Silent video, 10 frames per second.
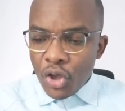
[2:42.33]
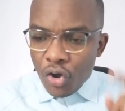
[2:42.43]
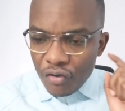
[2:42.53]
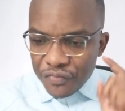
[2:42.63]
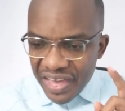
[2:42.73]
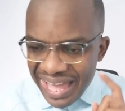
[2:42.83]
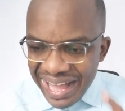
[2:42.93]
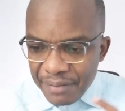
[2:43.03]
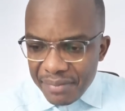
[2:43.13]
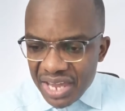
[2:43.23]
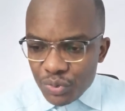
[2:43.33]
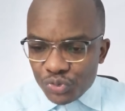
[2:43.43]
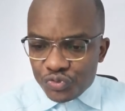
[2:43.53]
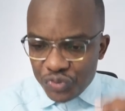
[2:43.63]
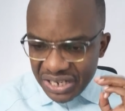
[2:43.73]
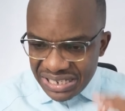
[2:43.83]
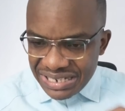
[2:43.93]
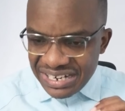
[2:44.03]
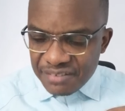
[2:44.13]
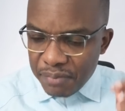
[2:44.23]
of the young men was very
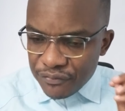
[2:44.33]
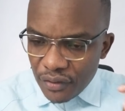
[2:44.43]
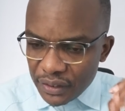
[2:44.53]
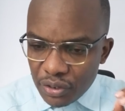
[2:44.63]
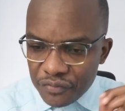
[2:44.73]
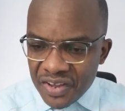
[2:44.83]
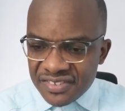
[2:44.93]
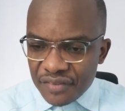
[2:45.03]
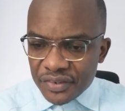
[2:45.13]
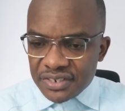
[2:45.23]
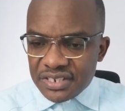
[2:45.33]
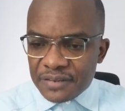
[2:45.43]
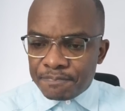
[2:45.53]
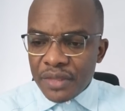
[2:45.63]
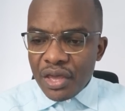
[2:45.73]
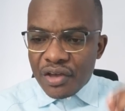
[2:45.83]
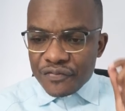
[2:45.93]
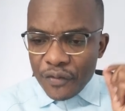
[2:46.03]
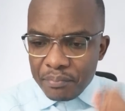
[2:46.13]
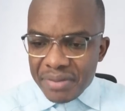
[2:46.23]
great before the Lord. Verse 17.
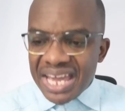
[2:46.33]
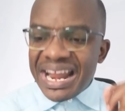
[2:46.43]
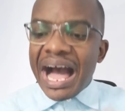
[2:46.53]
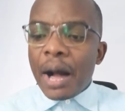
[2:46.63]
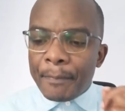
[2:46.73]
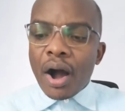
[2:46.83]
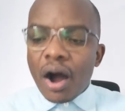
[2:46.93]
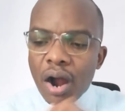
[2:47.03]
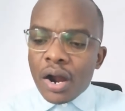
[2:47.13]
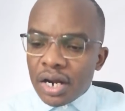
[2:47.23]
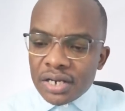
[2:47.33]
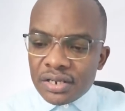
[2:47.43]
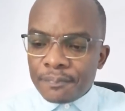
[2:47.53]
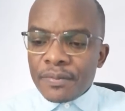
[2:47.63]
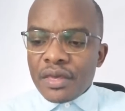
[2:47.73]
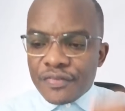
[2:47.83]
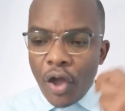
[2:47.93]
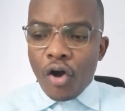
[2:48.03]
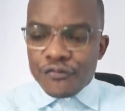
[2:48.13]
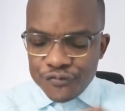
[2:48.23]
For men abhorred the
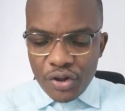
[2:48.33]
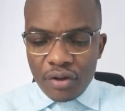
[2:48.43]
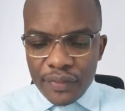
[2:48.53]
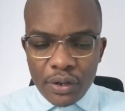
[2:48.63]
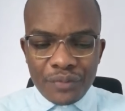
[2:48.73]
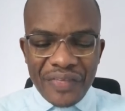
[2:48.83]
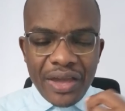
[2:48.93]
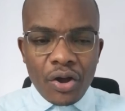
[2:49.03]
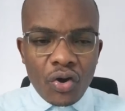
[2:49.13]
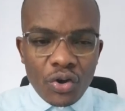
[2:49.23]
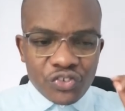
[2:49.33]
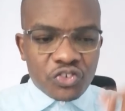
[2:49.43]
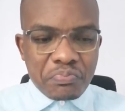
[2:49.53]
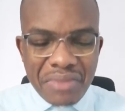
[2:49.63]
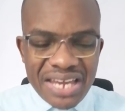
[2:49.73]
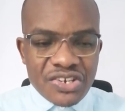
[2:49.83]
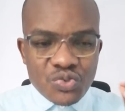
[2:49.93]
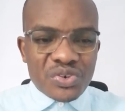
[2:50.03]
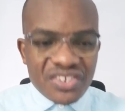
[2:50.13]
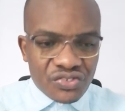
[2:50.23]
offering of the Lord. They caused men
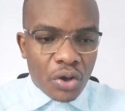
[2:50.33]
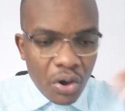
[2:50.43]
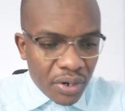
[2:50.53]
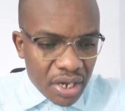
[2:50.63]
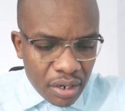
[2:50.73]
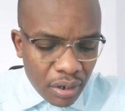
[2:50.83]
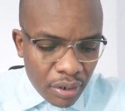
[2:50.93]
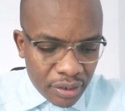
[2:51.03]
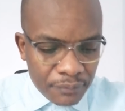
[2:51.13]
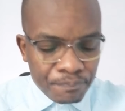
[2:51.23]
to dishonor God.